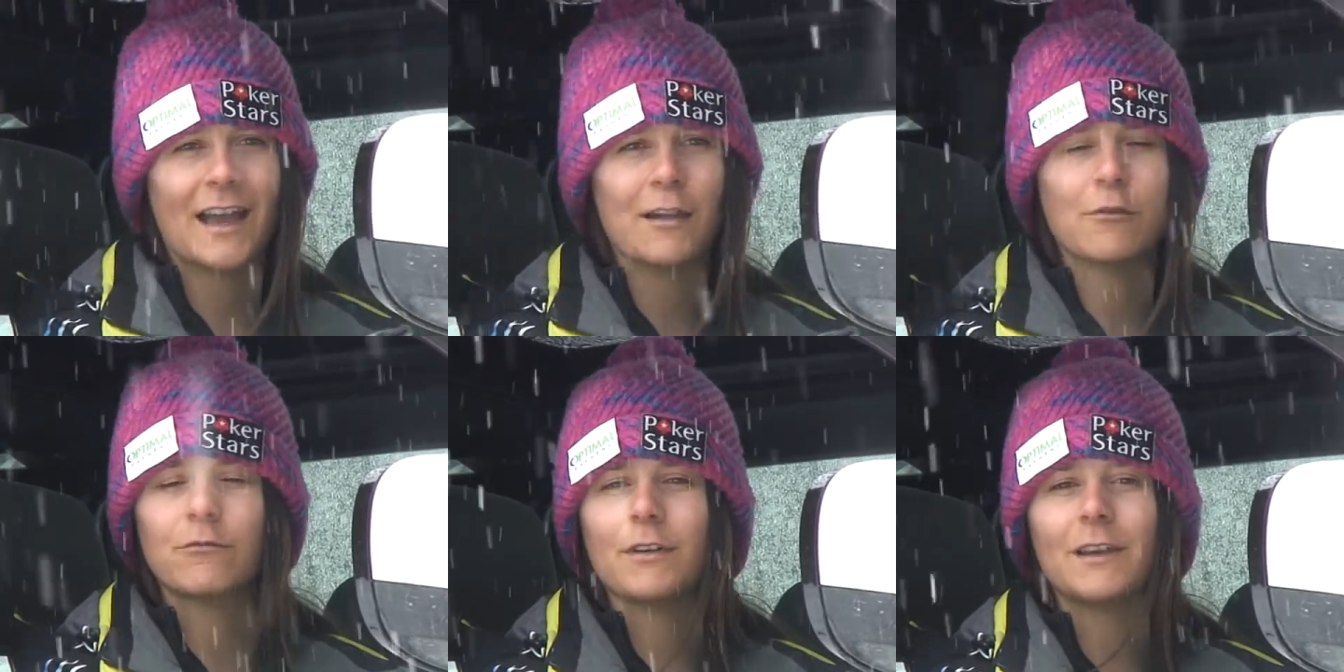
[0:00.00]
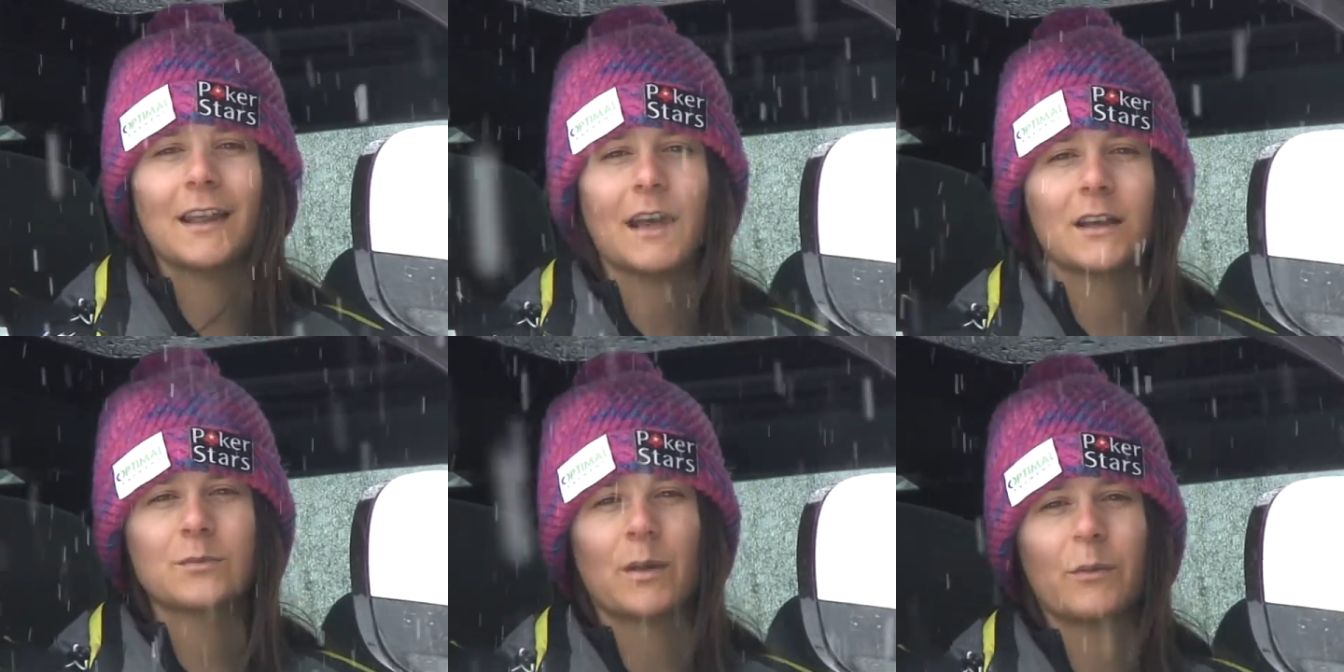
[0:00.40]
It
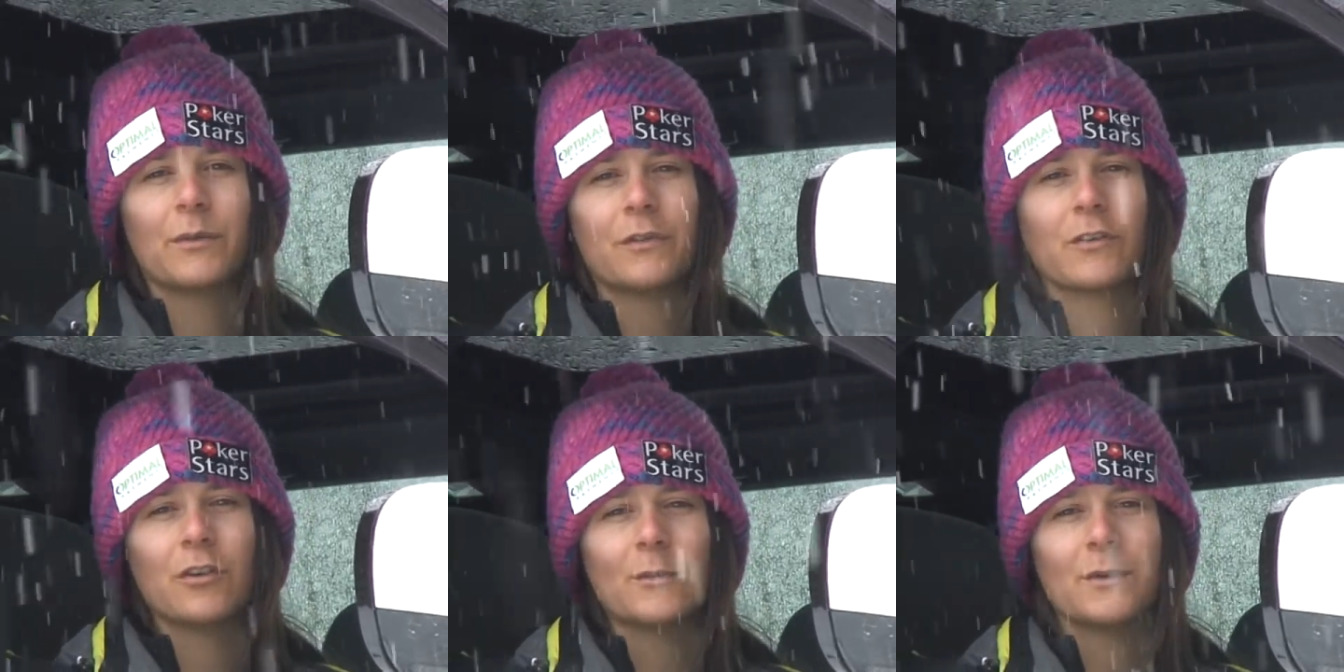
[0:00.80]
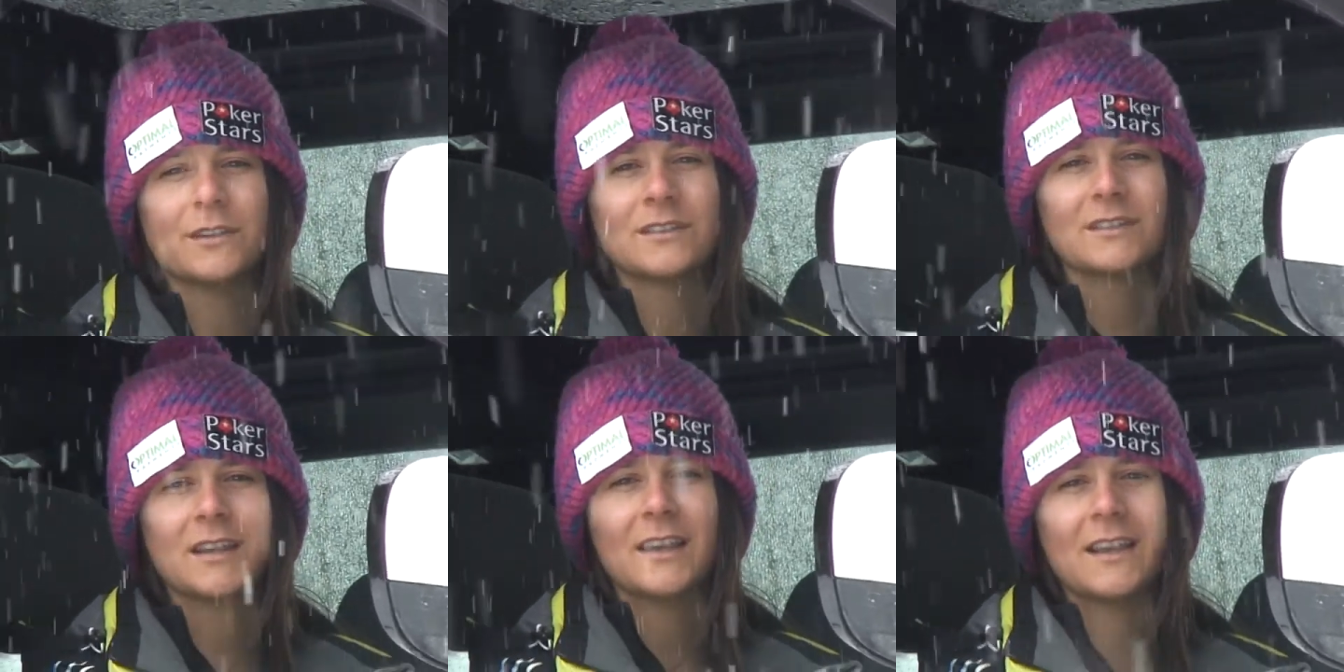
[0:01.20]
really helps my
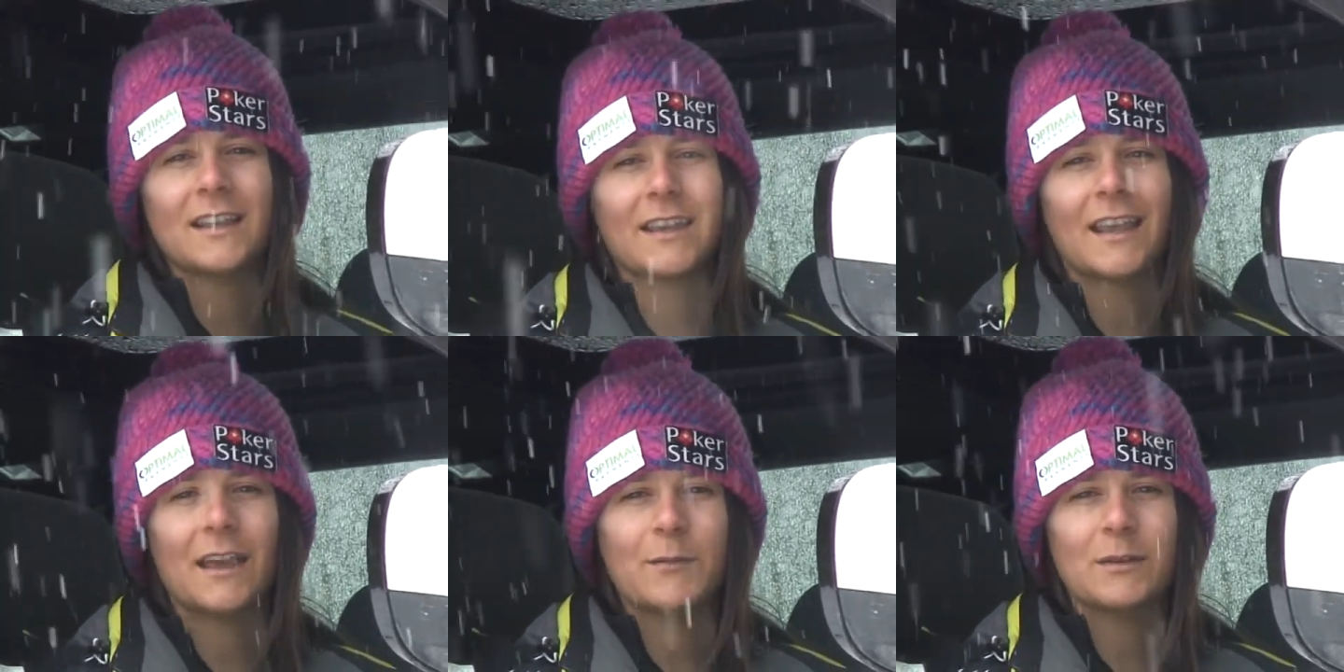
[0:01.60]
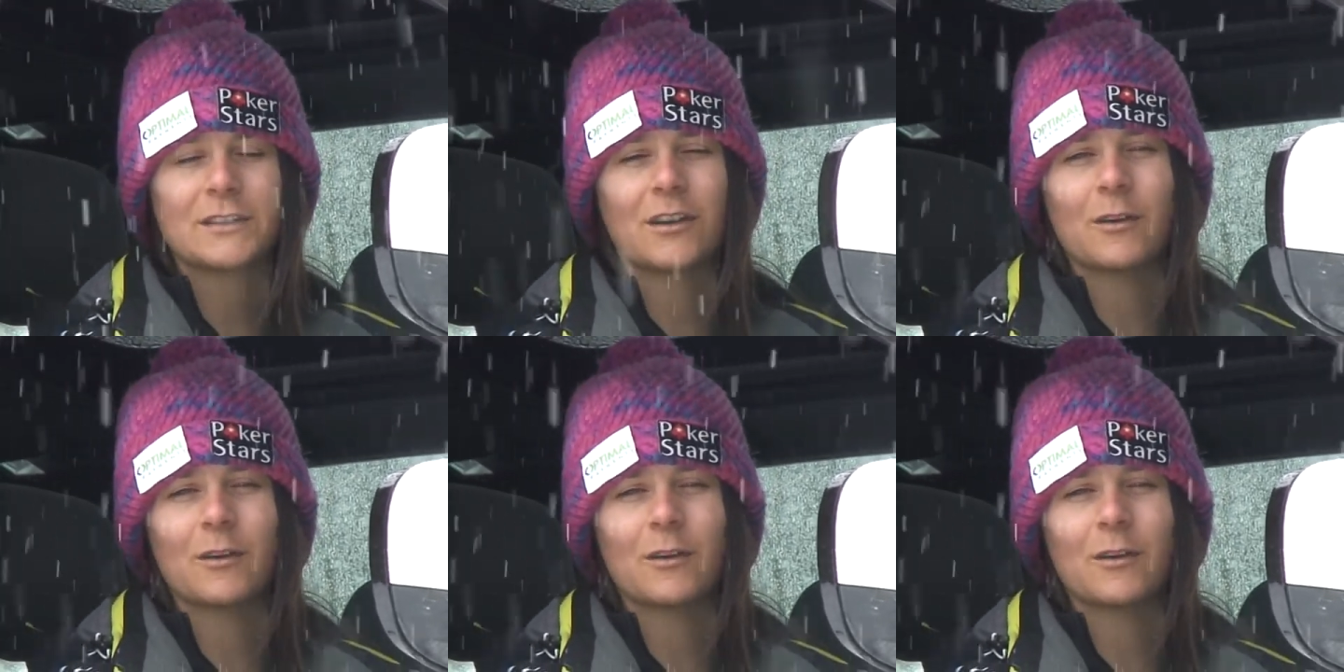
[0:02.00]
performance, getting me